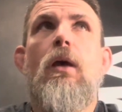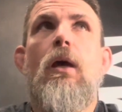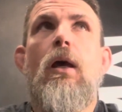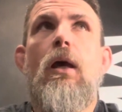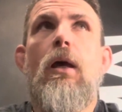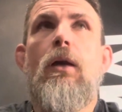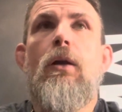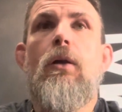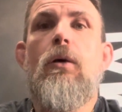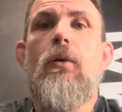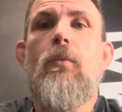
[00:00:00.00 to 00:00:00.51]

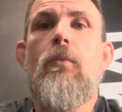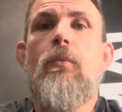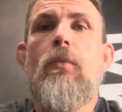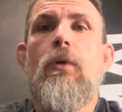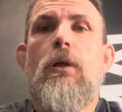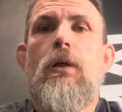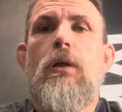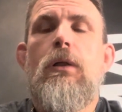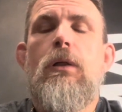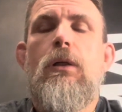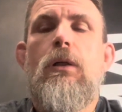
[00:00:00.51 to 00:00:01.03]
and
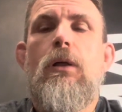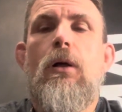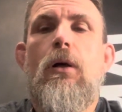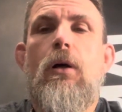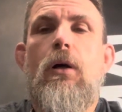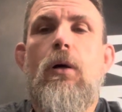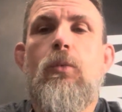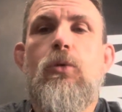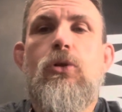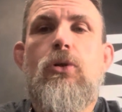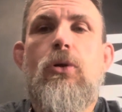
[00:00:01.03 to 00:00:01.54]

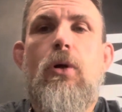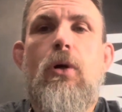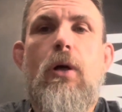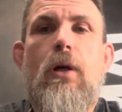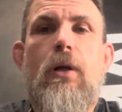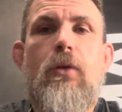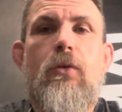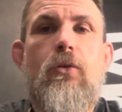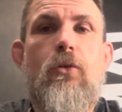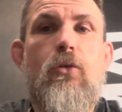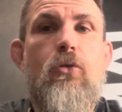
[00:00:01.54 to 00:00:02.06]
I'm
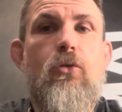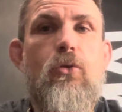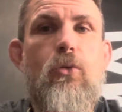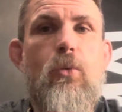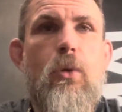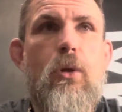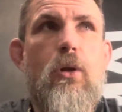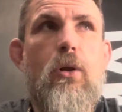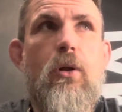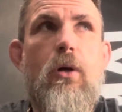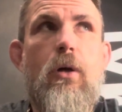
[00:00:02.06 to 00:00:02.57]
trying to do
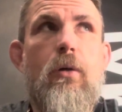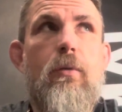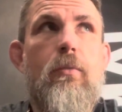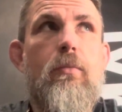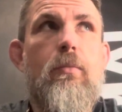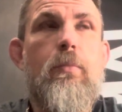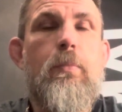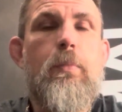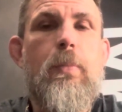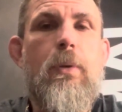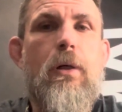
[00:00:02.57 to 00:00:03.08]
a lot,
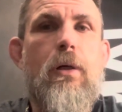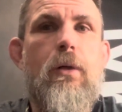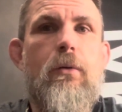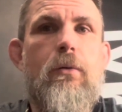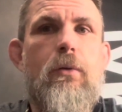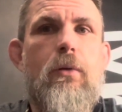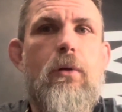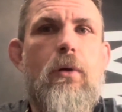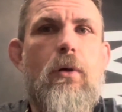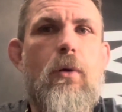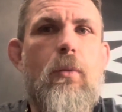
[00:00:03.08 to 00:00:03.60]
but
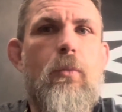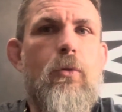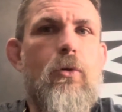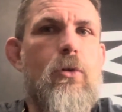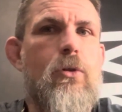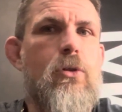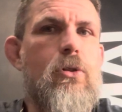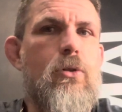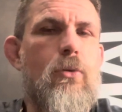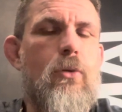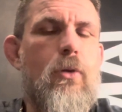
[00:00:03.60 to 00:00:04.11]
I'm
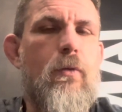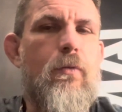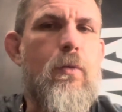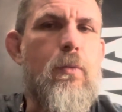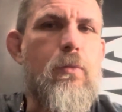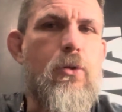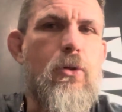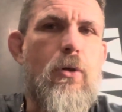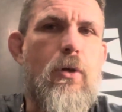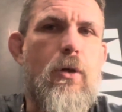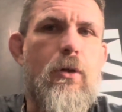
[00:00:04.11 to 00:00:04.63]
not sure if I'm
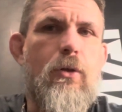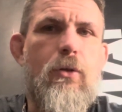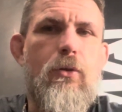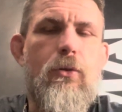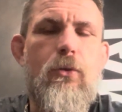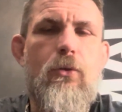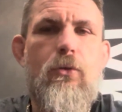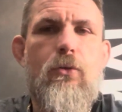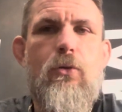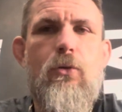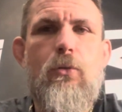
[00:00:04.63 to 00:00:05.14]
trying to
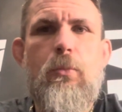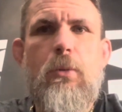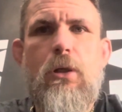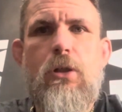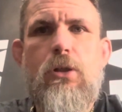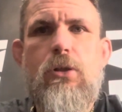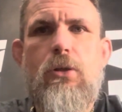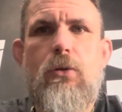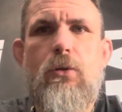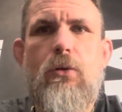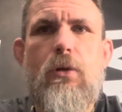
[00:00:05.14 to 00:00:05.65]
do too
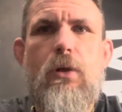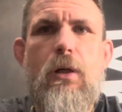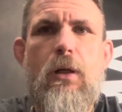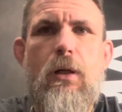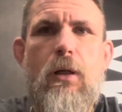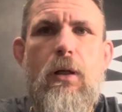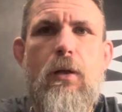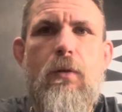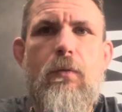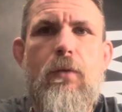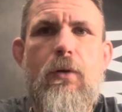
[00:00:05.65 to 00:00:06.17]
much and not
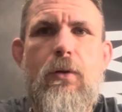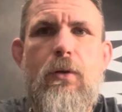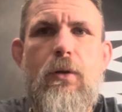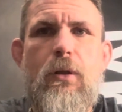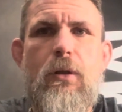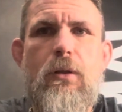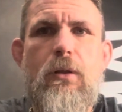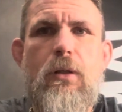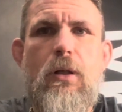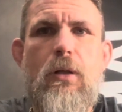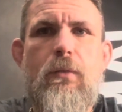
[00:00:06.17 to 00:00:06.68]
getting
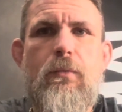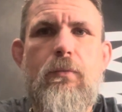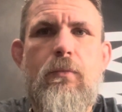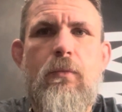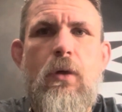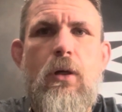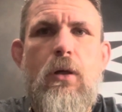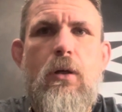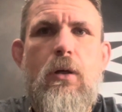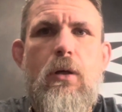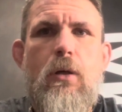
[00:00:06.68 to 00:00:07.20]
everything done.
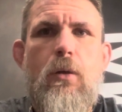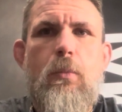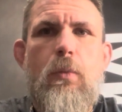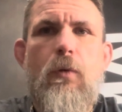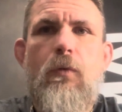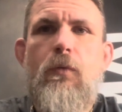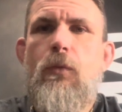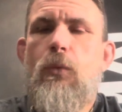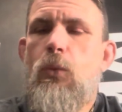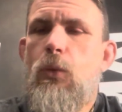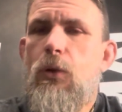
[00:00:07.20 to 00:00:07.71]
But
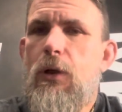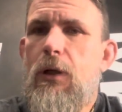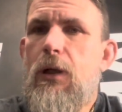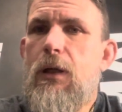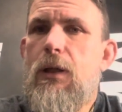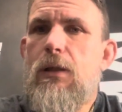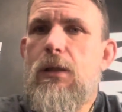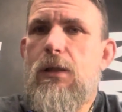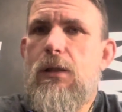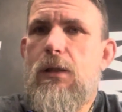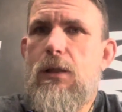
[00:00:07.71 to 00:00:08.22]
for what I
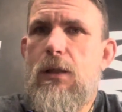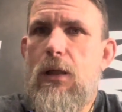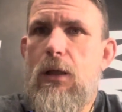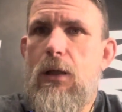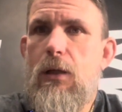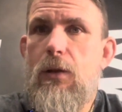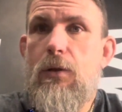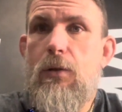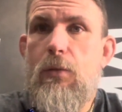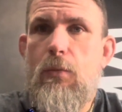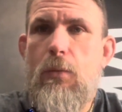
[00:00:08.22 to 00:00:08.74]
can see
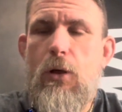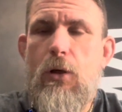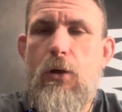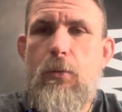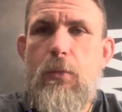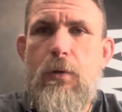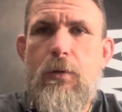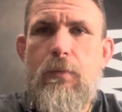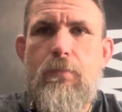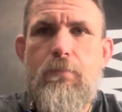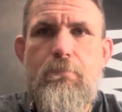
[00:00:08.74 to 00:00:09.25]
at the
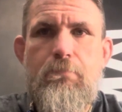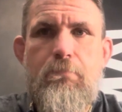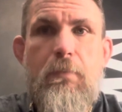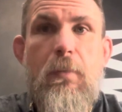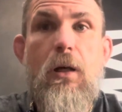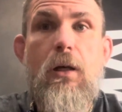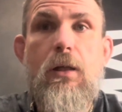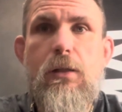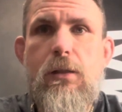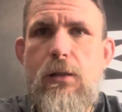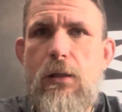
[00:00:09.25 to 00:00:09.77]
moment,
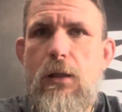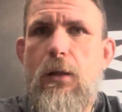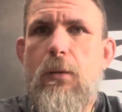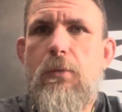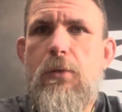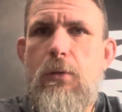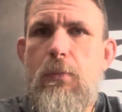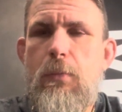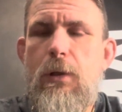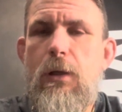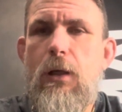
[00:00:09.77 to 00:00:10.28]
I seem
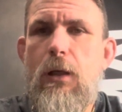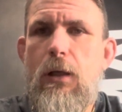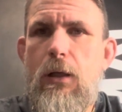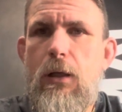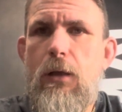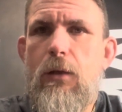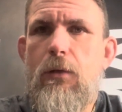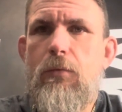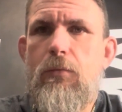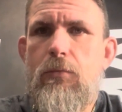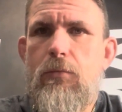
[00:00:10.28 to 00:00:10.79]
to be
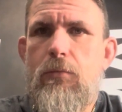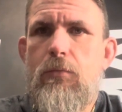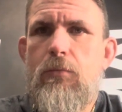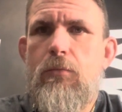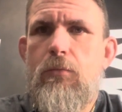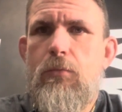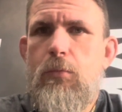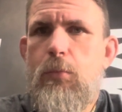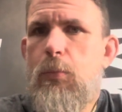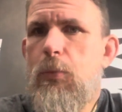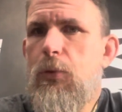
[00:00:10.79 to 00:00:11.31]
getting
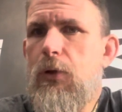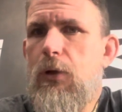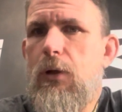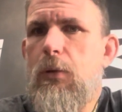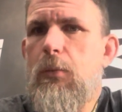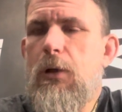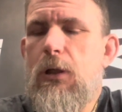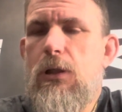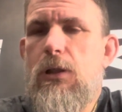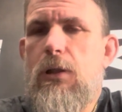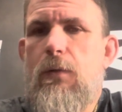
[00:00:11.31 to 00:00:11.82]
pretty
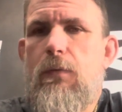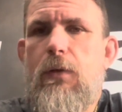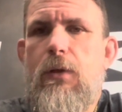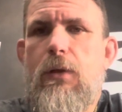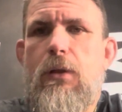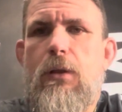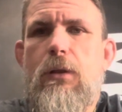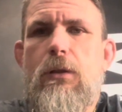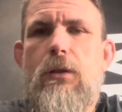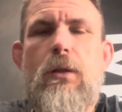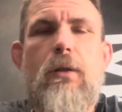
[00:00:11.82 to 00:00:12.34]
much
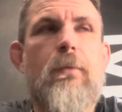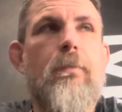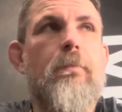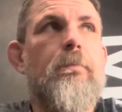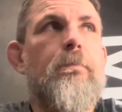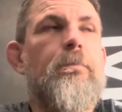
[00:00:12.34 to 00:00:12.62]
everything done.